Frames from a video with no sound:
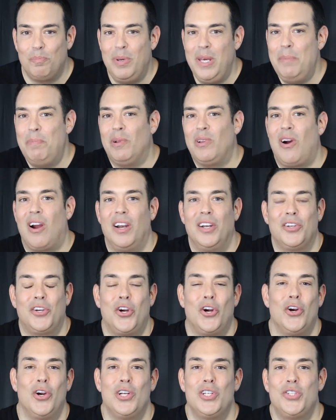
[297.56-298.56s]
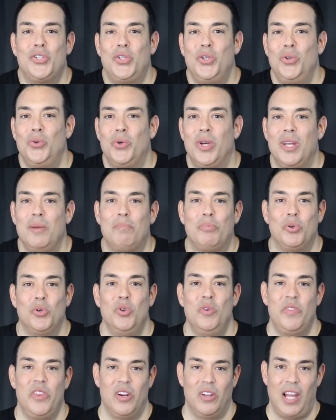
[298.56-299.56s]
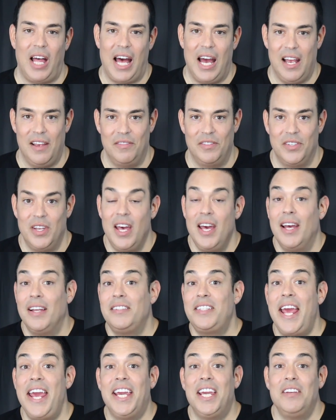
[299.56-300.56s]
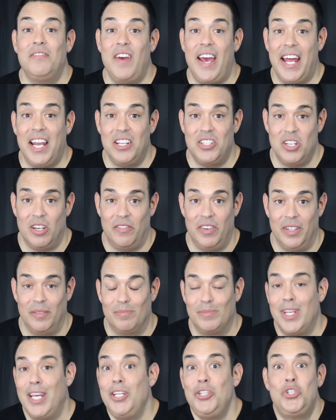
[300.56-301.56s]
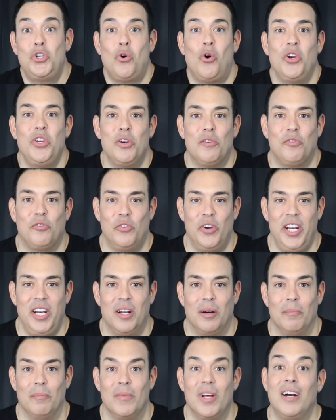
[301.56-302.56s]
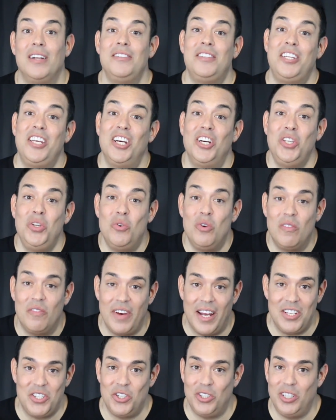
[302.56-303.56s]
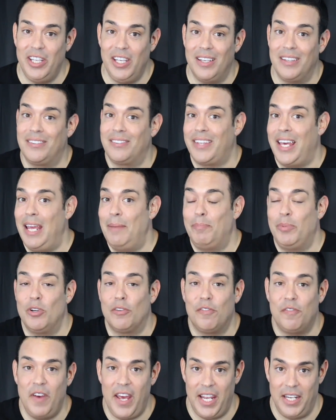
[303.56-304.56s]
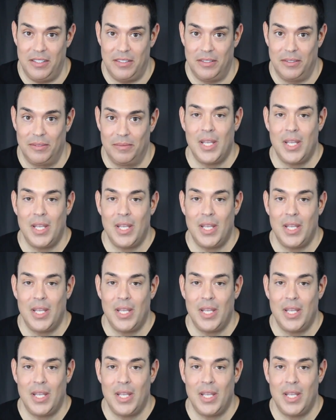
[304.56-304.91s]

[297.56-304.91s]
people are encouraged to improve their lives, Take advantage of it. Enjoy your freedom until you eventually escape your fate.